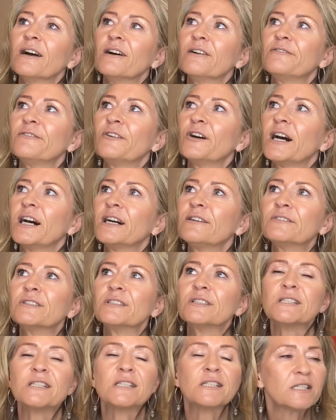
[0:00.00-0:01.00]
for
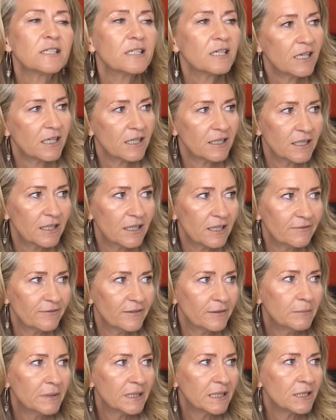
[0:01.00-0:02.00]
others and
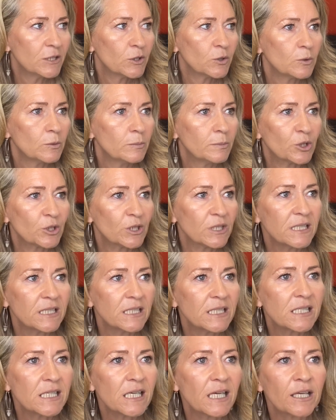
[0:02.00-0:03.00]
governmental
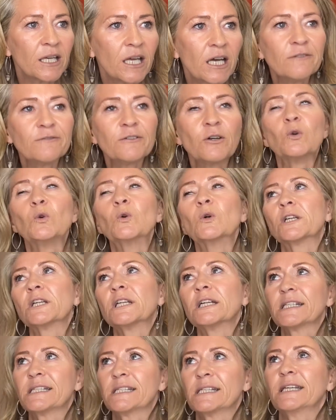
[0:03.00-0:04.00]
bodies and other
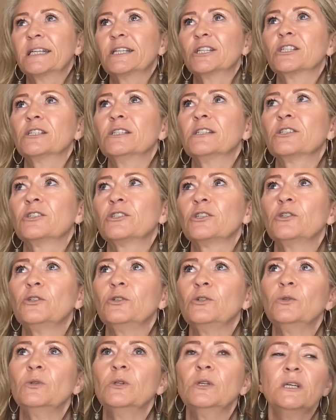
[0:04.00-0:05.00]
organizations
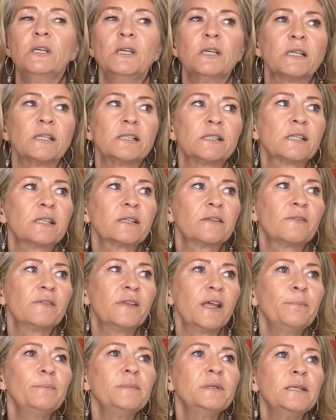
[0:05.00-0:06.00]
to, instead of
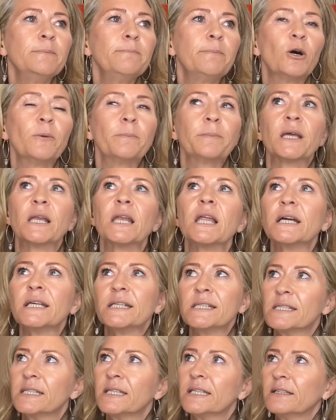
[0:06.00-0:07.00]
them
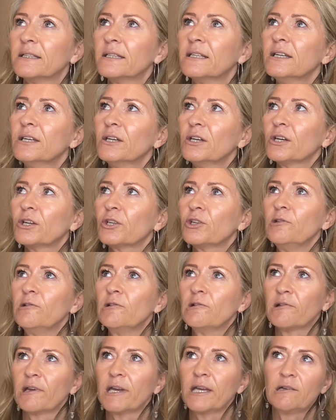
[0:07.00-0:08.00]
depopulizing, you
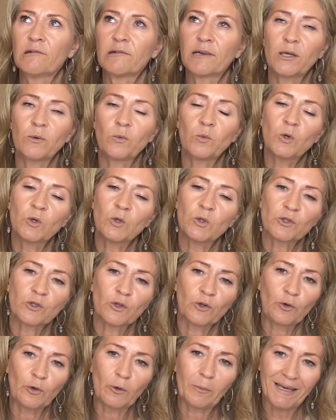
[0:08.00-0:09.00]
create great wars
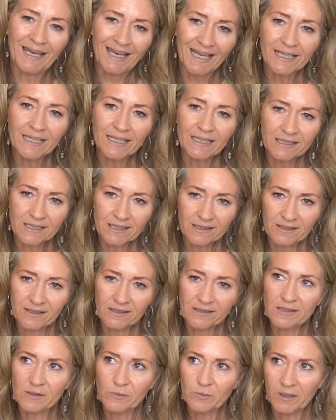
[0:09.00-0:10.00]
on your planet.
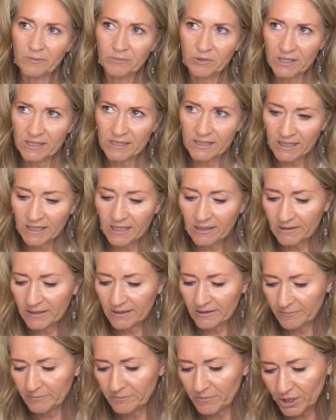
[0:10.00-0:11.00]
This is what I'm just hearing,
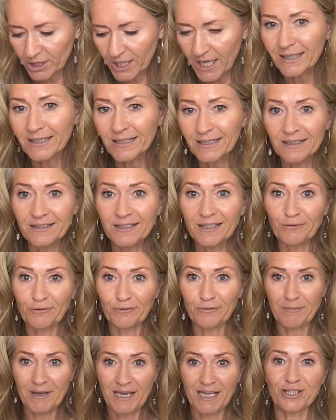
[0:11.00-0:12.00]
and I'm channeling the
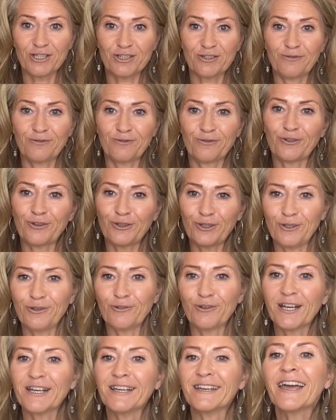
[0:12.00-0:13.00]
information for you
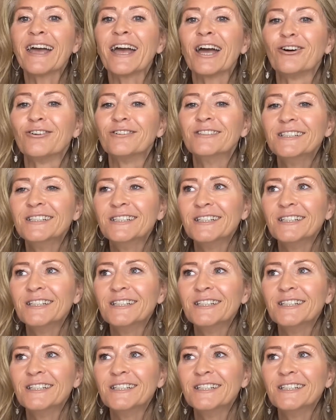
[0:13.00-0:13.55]
right now.